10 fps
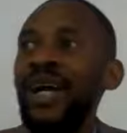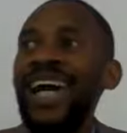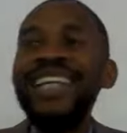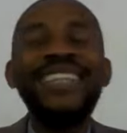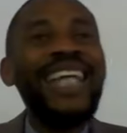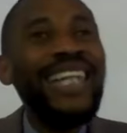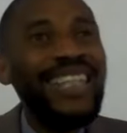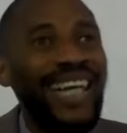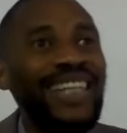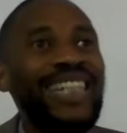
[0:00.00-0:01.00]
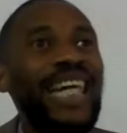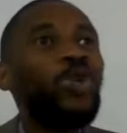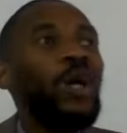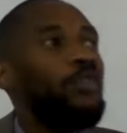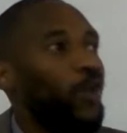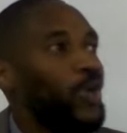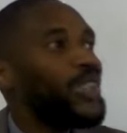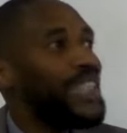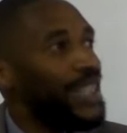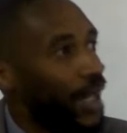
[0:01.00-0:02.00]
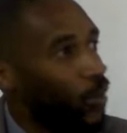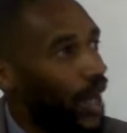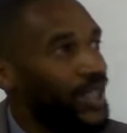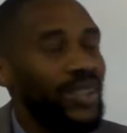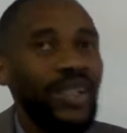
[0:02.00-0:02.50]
and stand there and say to everyone who's in that ward,